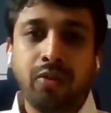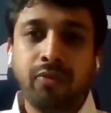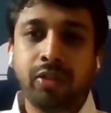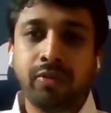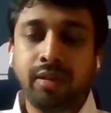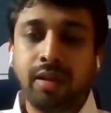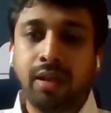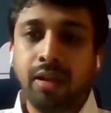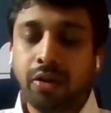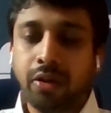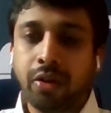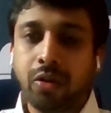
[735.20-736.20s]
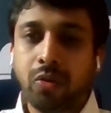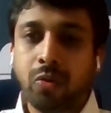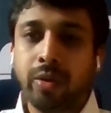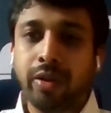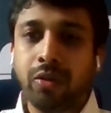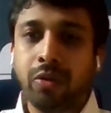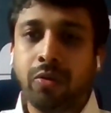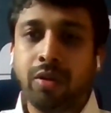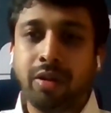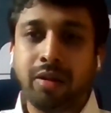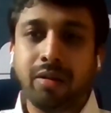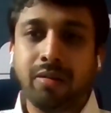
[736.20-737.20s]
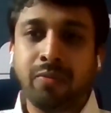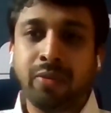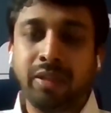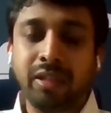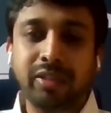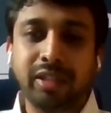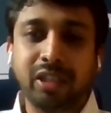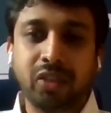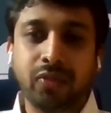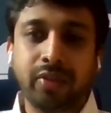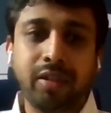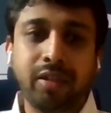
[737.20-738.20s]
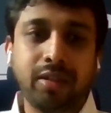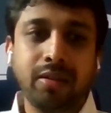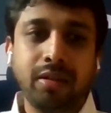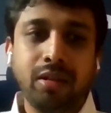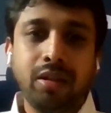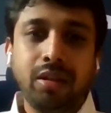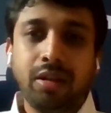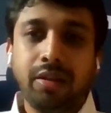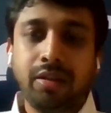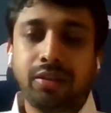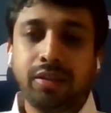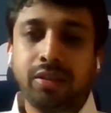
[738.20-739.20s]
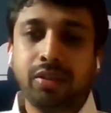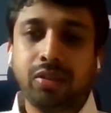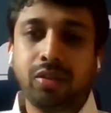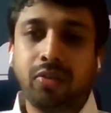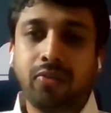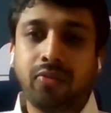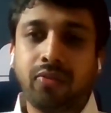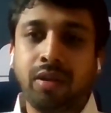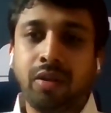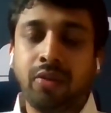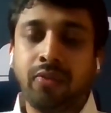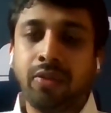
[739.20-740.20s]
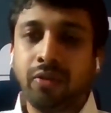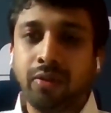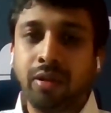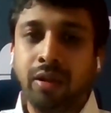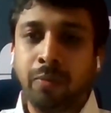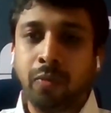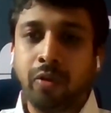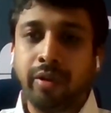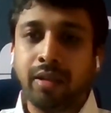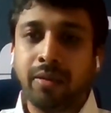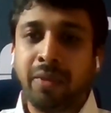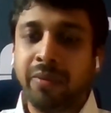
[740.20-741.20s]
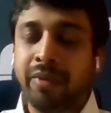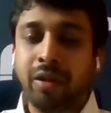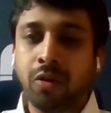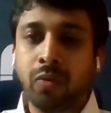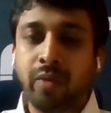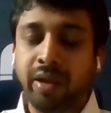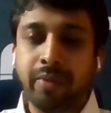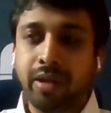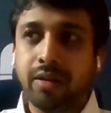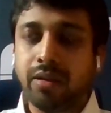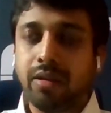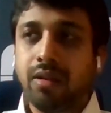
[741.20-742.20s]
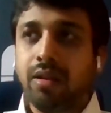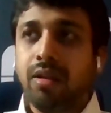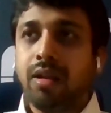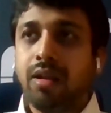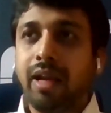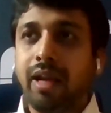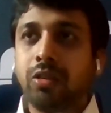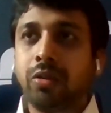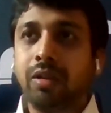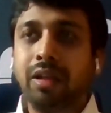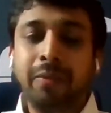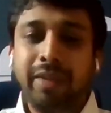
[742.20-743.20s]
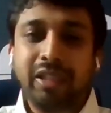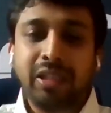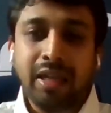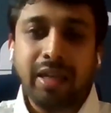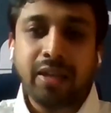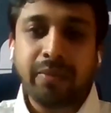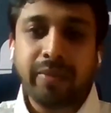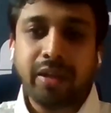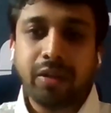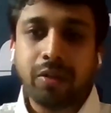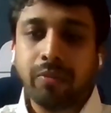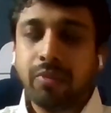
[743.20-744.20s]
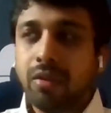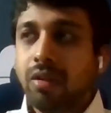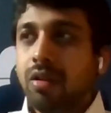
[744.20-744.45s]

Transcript: which will alert you when you are within 6 feet distance of an employee. Maybe it could vibrate, and so it will basically intimate you.